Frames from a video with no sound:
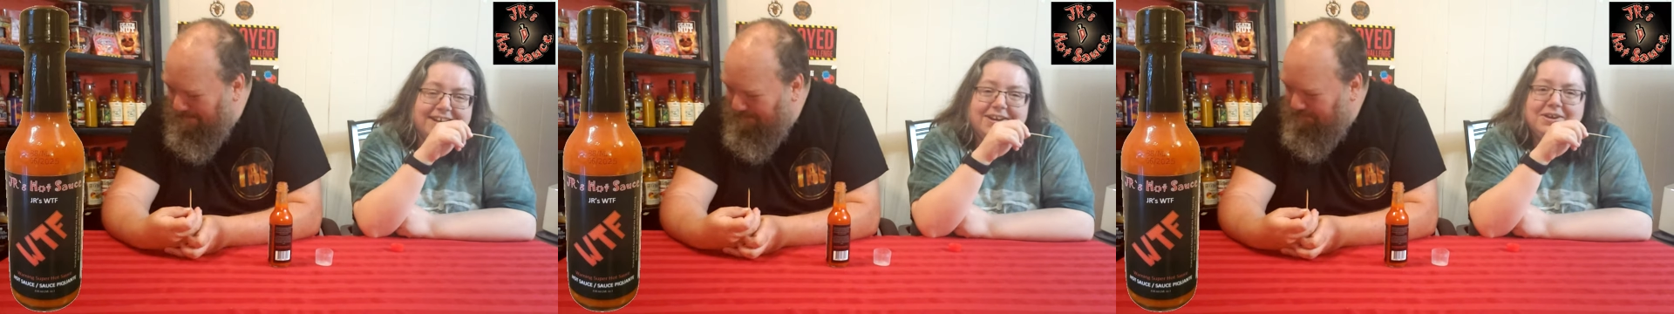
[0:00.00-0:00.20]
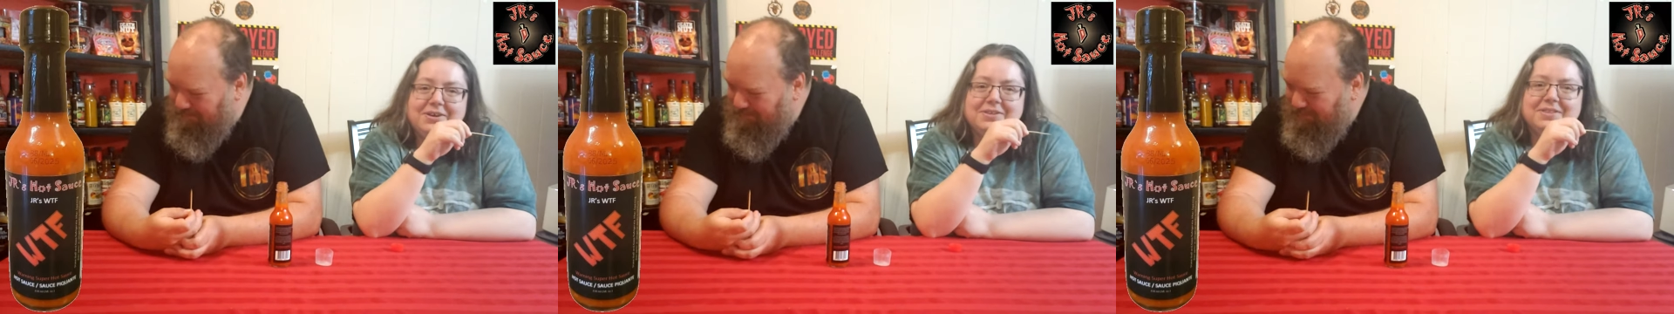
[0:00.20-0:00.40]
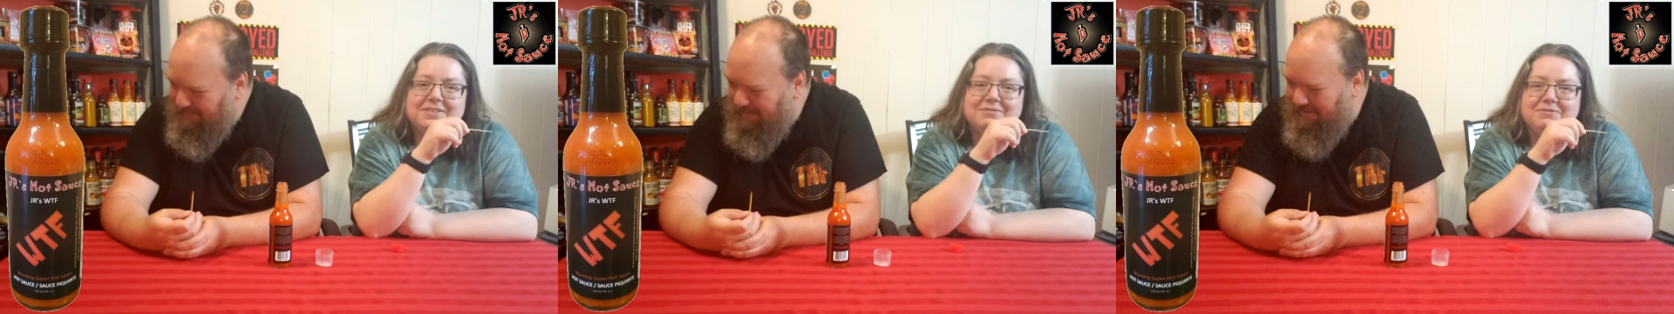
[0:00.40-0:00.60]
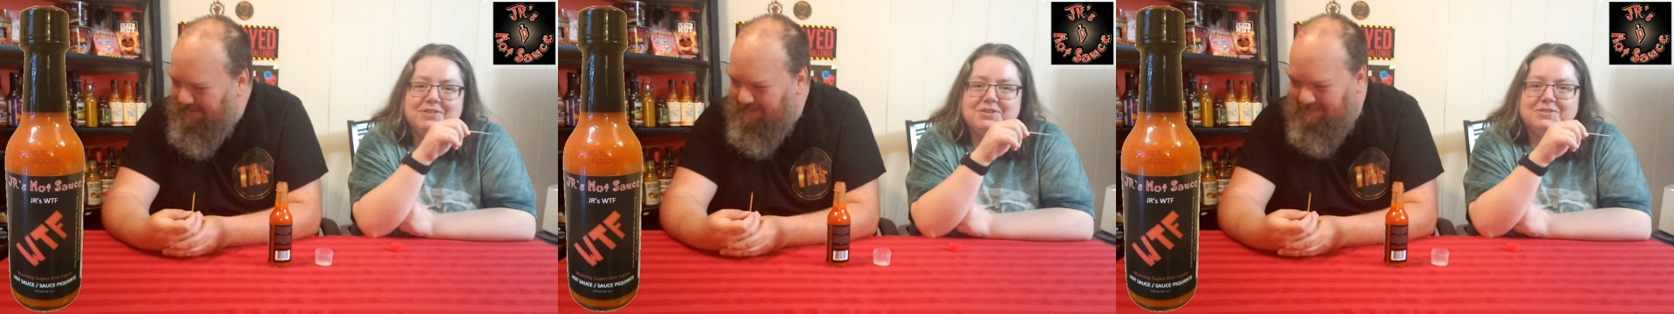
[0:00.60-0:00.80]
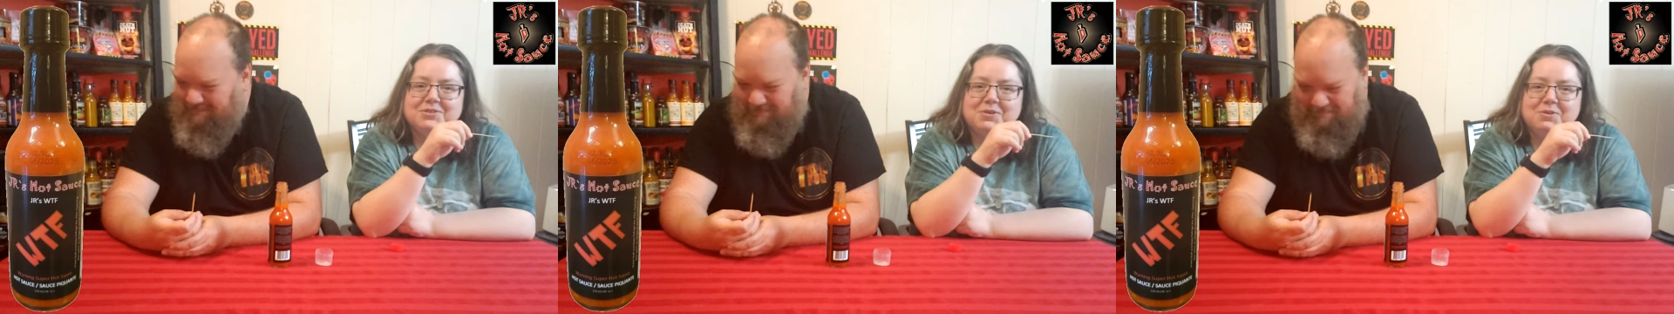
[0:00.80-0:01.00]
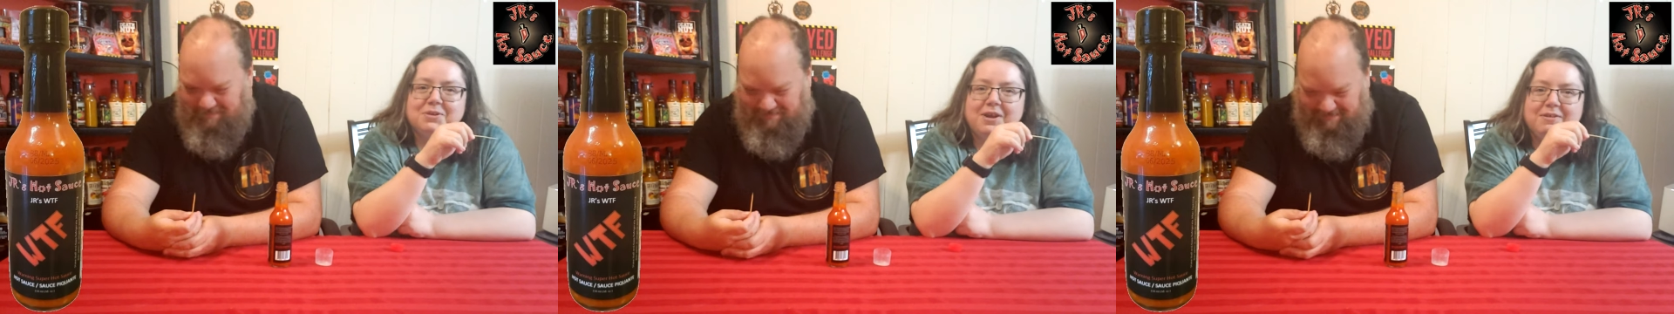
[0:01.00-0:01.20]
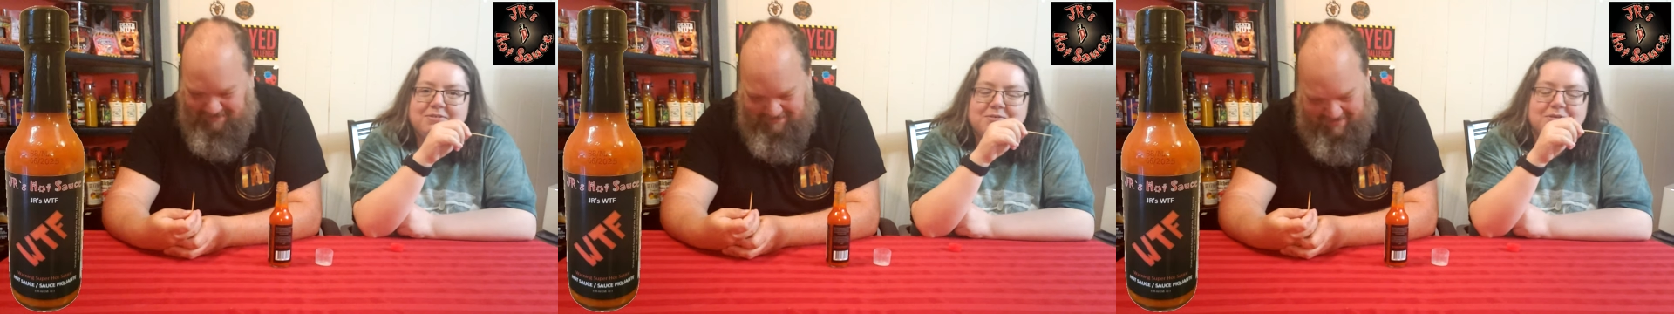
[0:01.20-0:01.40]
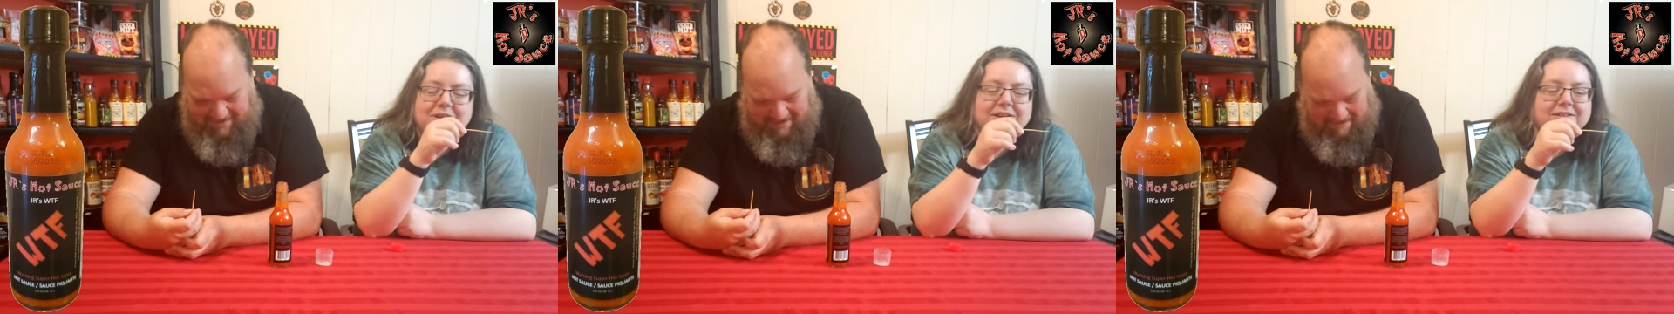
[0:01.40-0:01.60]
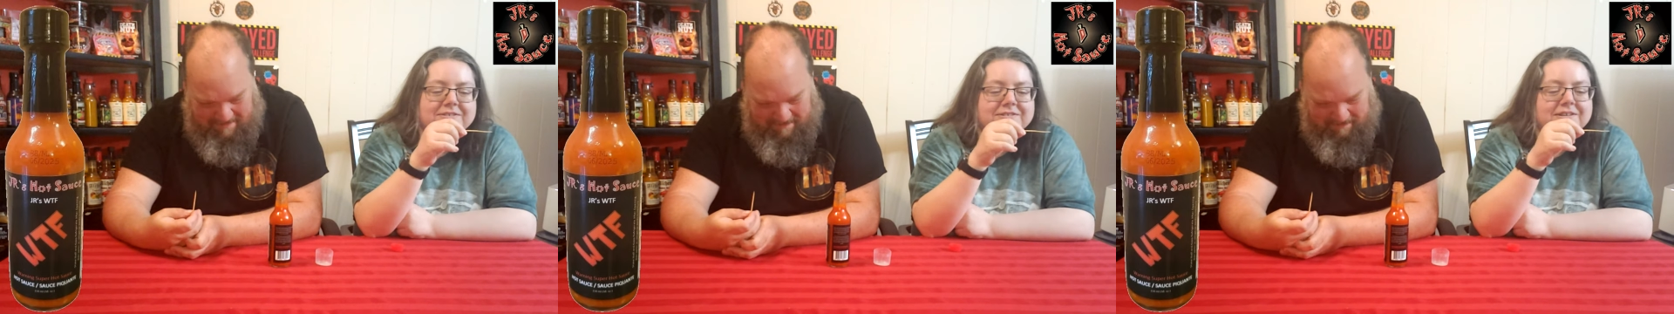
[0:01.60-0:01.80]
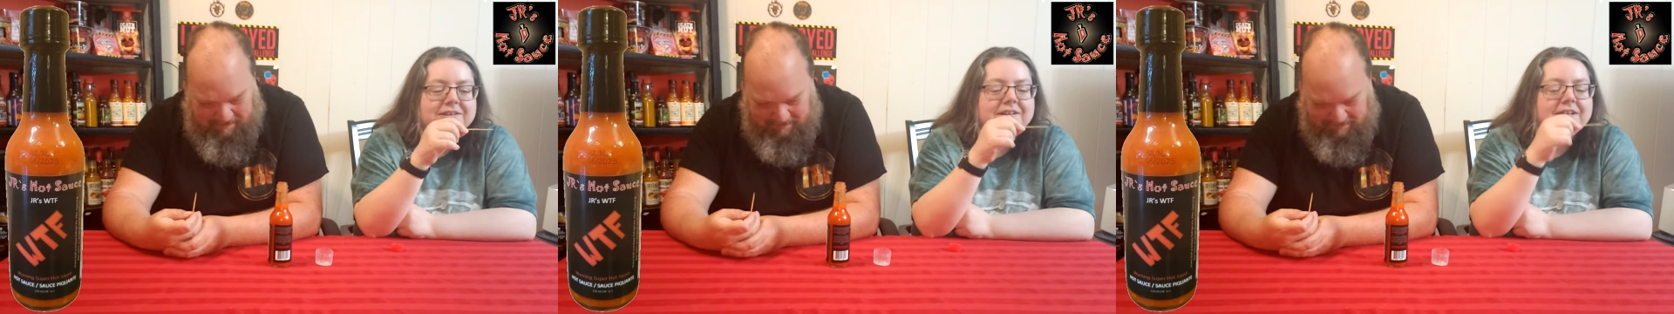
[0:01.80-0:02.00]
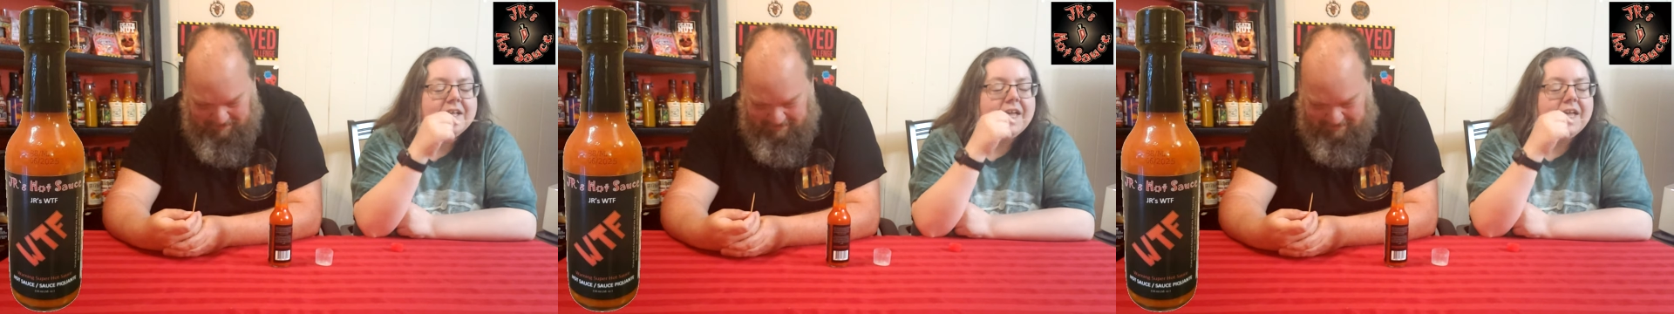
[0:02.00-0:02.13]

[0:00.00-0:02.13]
Speaker 1: oh, this video is going off the rails.